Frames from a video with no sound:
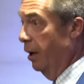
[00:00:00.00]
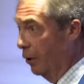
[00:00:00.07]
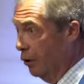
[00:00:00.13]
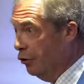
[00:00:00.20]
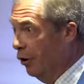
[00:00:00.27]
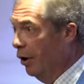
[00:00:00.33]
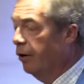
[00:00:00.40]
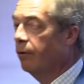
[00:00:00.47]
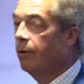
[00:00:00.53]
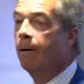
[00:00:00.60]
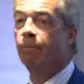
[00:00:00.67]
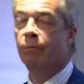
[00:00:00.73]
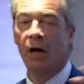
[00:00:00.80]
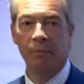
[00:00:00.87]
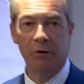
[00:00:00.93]
and grew.
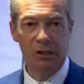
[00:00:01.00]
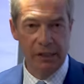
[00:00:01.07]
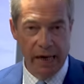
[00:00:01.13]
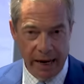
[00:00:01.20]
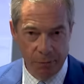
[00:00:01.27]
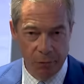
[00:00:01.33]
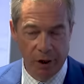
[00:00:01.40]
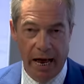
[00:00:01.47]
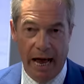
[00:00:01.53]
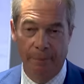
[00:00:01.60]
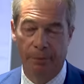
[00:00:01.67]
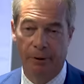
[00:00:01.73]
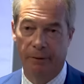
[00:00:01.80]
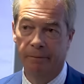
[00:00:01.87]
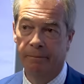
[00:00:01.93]
And the same would
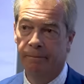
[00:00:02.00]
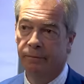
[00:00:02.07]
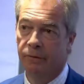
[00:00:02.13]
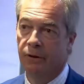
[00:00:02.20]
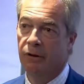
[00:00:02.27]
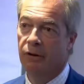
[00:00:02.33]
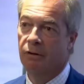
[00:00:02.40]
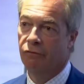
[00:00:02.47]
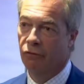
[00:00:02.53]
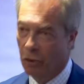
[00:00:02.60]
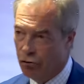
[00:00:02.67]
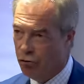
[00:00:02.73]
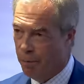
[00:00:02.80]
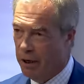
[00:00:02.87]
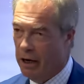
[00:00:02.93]
happen for
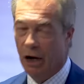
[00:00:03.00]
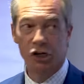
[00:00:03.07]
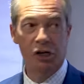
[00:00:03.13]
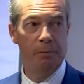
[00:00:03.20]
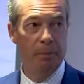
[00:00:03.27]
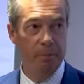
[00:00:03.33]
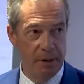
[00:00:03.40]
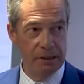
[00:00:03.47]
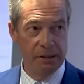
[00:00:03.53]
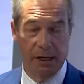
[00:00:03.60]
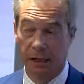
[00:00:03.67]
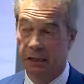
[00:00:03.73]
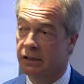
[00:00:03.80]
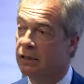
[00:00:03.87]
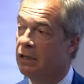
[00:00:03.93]
entrepreneurship and
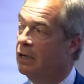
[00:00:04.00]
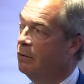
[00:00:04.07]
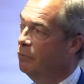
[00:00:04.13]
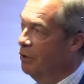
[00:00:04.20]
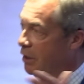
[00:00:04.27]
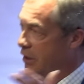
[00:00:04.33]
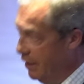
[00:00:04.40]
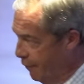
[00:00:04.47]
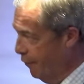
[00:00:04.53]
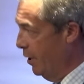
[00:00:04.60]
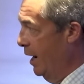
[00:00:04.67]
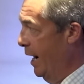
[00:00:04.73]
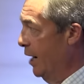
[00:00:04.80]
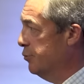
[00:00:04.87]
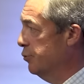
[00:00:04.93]
business. With a
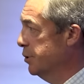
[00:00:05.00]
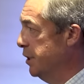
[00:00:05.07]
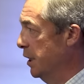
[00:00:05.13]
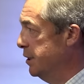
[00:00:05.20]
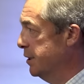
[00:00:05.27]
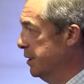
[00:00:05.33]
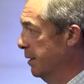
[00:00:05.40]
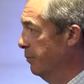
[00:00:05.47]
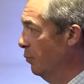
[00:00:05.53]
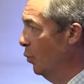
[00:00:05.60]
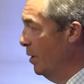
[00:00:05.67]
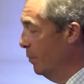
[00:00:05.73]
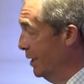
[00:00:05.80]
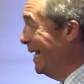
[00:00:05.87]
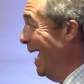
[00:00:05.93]
different electoral system,
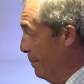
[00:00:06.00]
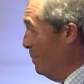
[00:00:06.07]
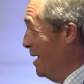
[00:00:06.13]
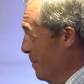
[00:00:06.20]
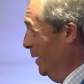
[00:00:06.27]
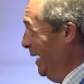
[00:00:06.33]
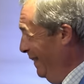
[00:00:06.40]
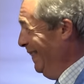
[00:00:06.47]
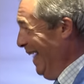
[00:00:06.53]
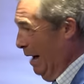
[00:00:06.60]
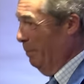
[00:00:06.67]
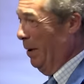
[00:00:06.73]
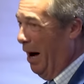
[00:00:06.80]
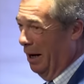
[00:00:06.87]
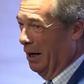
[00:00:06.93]
we would get people in
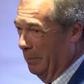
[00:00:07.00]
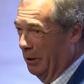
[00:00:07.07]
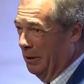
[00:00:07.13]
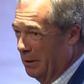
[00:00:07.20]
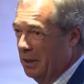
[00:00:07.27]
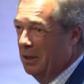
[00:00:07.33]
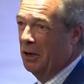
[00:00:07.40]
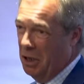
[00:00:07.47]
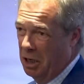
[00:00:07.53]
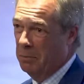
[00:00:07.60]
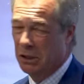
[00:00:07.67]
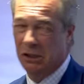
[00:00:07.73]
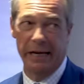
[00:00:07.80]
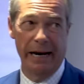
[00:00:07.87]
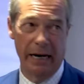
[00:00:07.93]
that parliament who
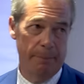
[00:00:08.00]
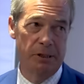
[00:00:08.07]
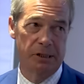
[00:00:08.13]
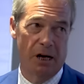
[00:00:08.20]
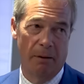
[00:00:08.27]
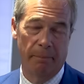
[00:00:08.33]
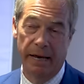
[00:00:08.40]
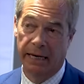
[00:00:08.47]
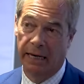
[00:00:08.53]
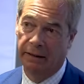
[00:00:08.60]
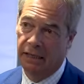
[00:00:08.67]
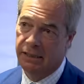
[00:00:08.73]
would stand up and start making